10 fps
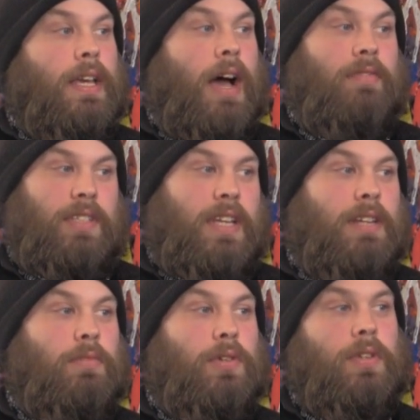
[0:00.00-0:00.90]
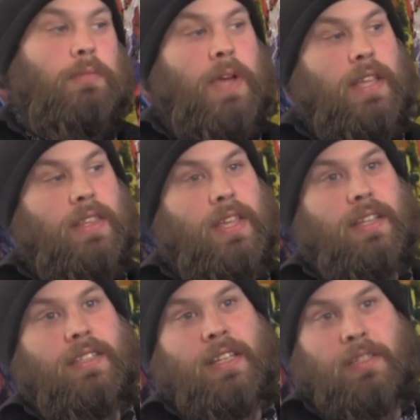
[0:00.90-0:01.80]
I've seen him doing his painting
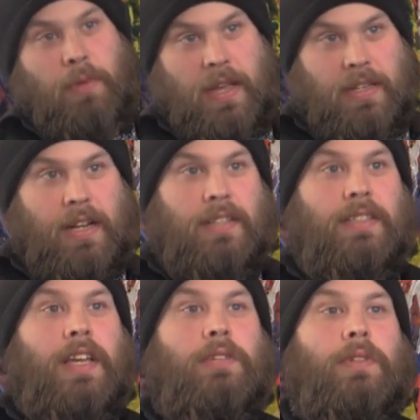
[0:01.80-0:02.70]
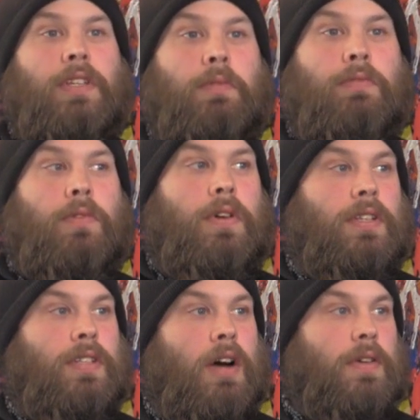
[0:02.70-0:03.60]
things, and he's painted on stage with us before, and
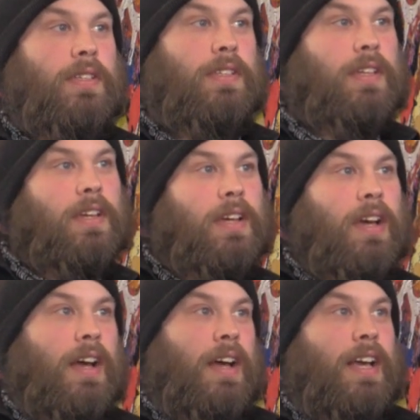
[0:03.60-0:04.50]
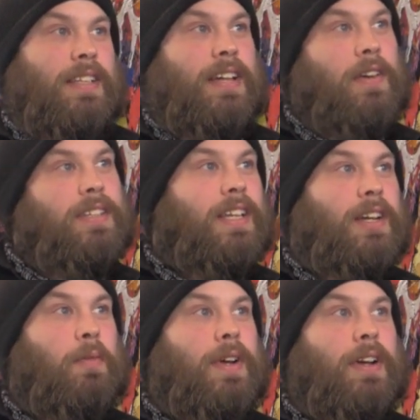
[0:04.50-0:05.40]
it's always
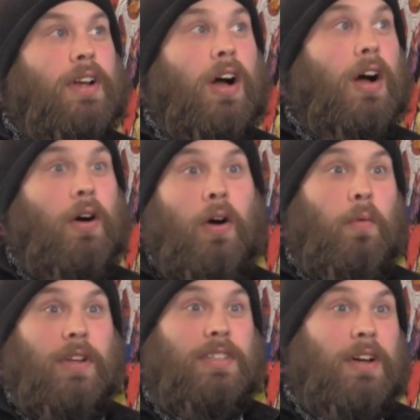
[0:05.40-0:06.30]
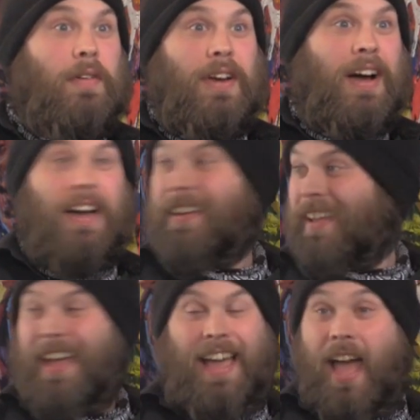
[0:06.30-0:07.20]
like a weird, oh, what's going on?
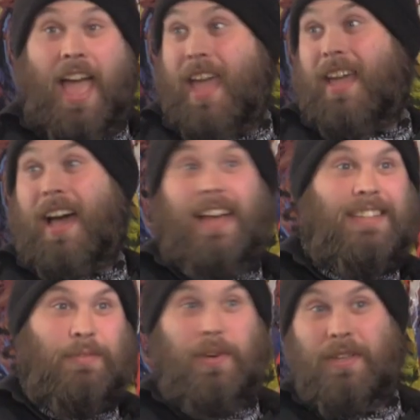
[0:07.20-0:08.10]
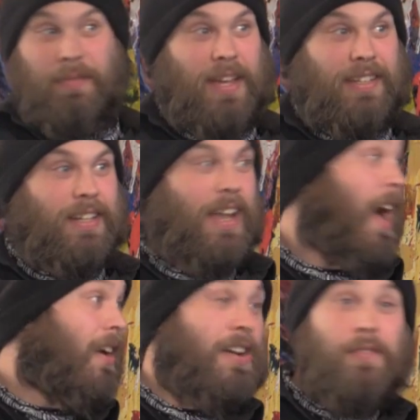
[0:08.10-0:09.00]
Hey guys, what are you playing tonight?
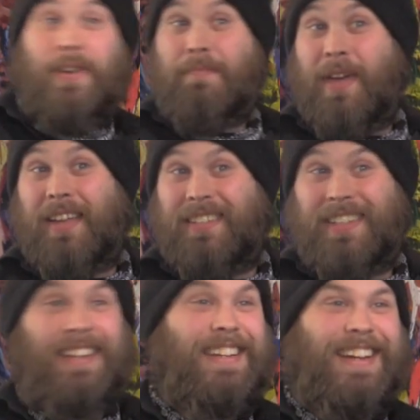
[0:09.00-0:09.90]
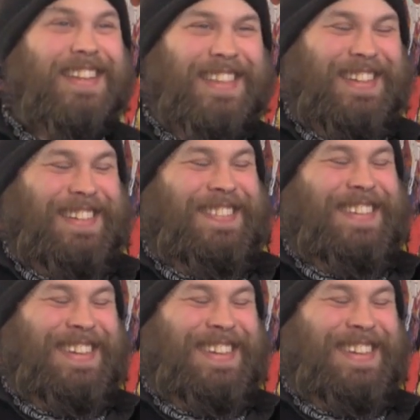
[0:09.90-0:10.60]
I don't know, what are you painting tonight, kind of thing.